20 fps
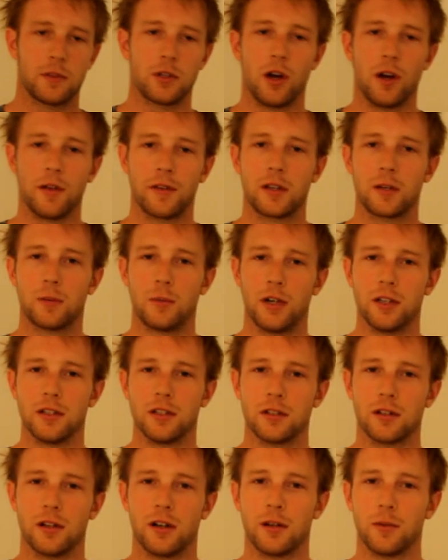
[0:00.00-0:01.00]
So I think my
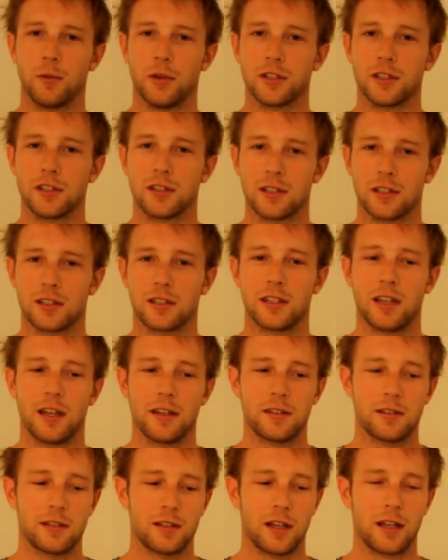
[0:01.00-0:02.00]
design was a
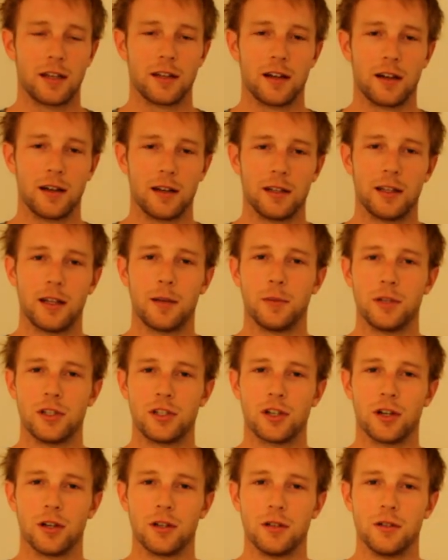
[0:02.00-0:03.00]
success and uh, let me
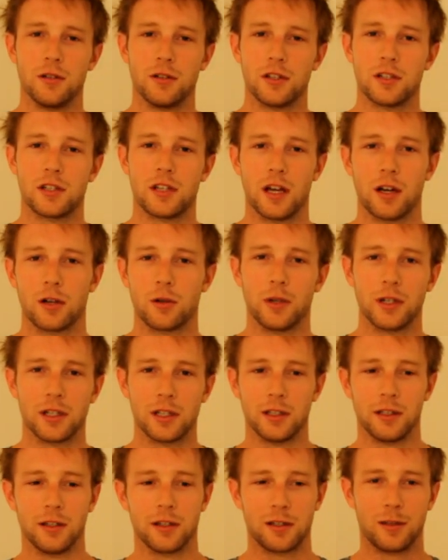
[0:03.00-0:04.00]
show you just how
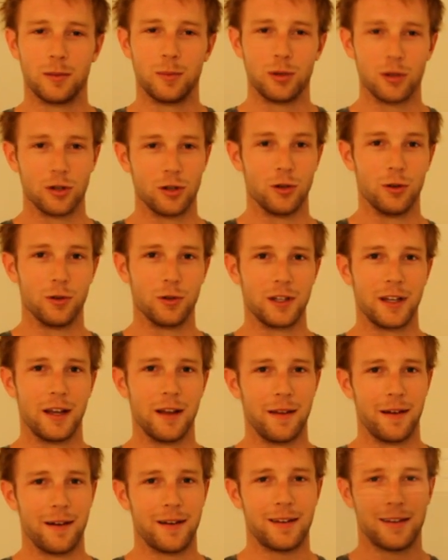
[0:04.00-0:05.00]
quickly I can put it all
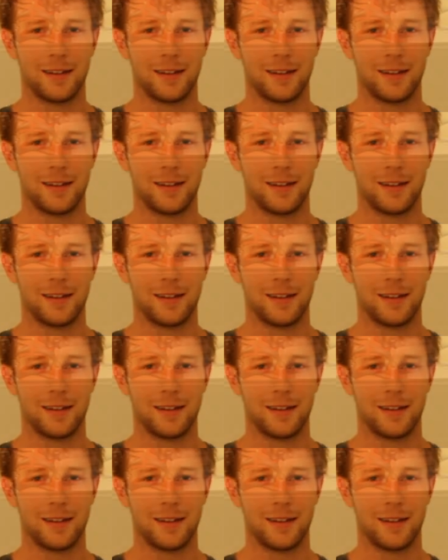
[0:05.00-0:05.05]
together.